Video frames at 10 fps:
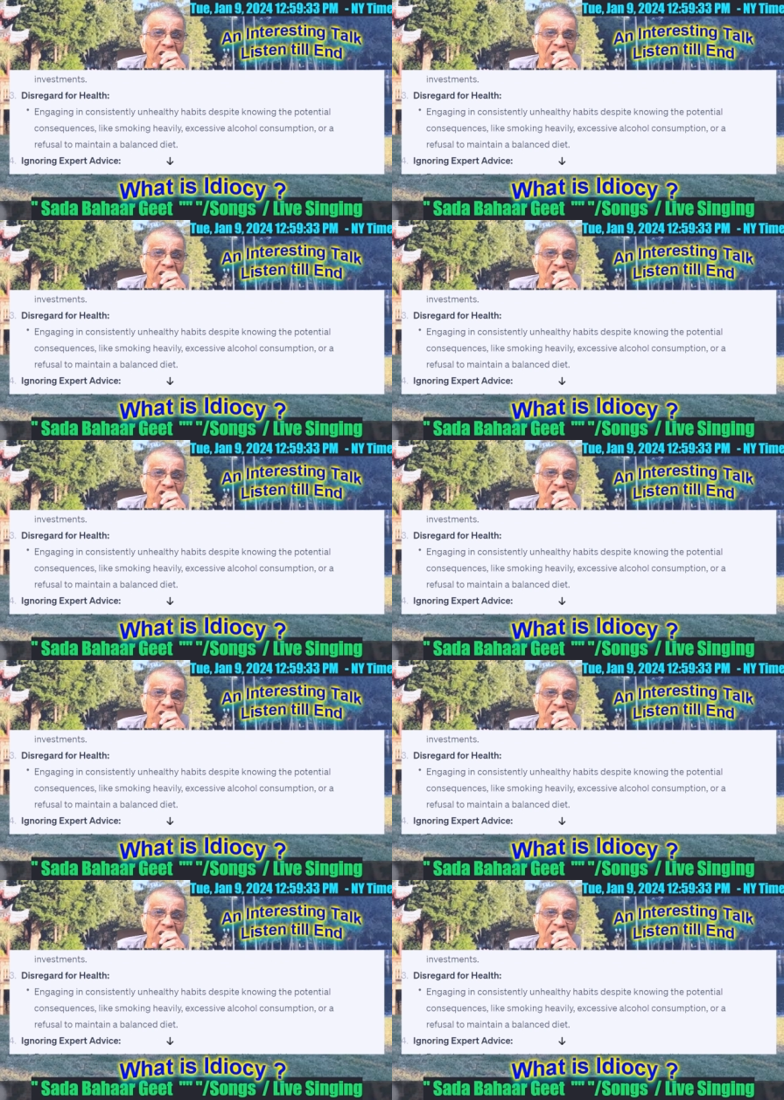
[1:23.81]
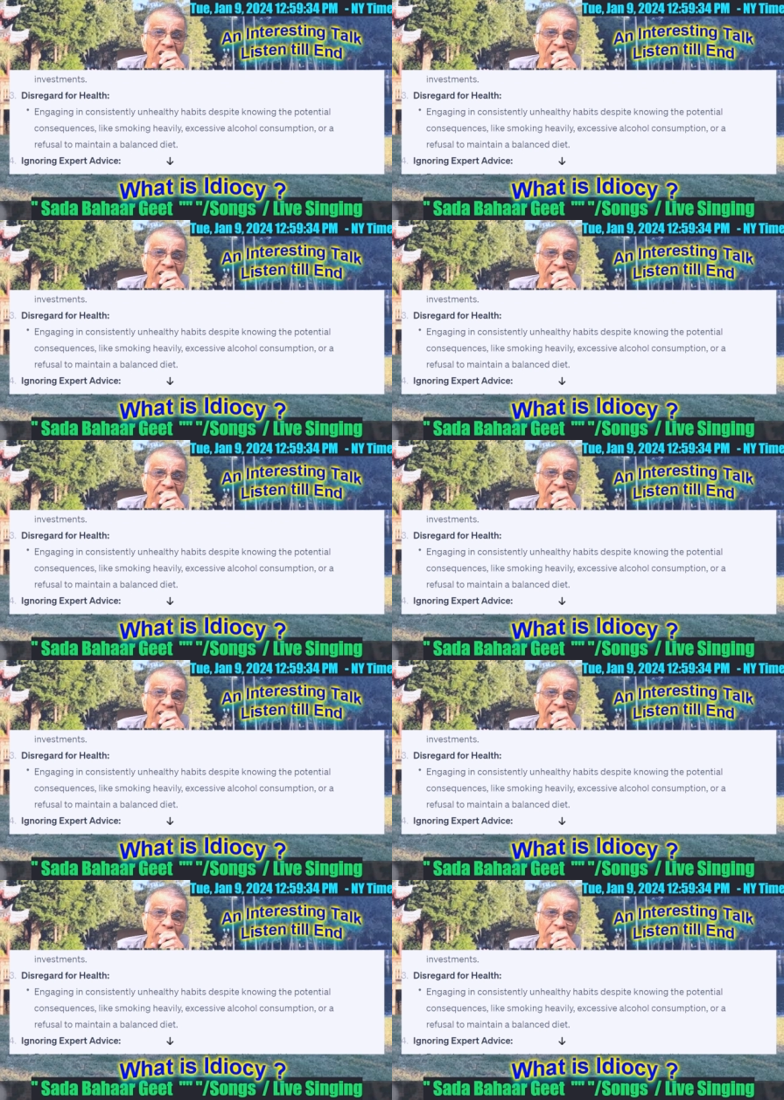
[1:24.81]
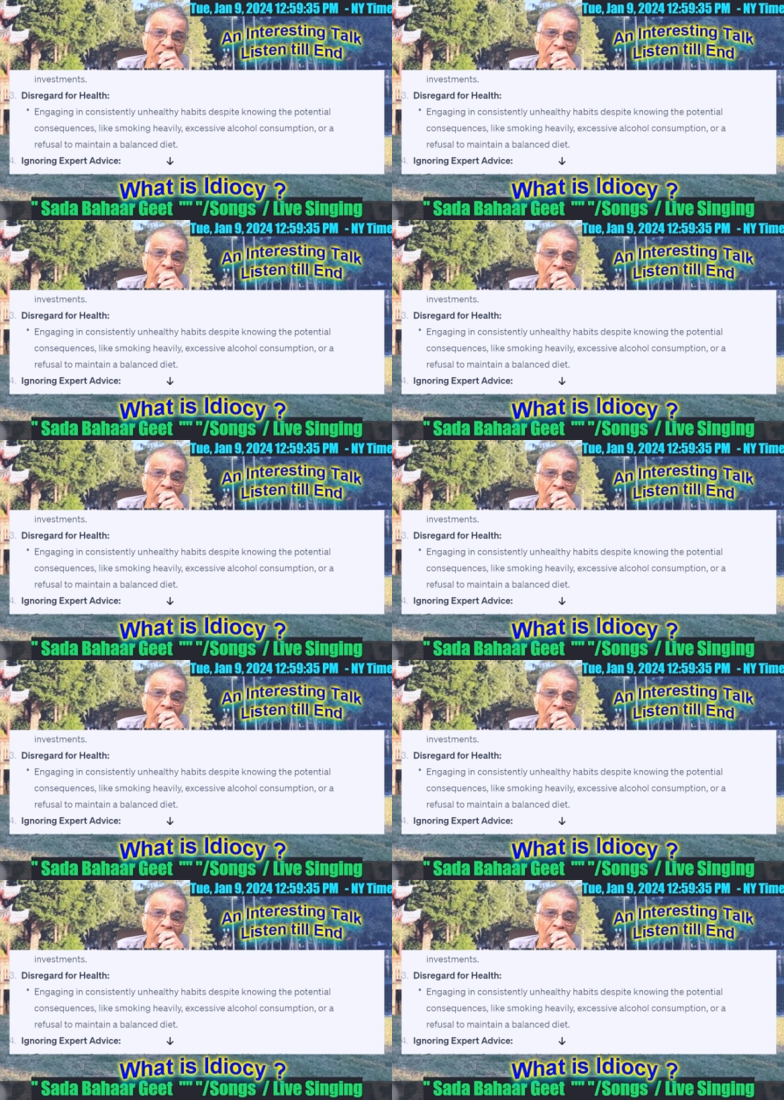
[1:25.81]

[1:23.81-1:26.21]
in consistently unhealthy habits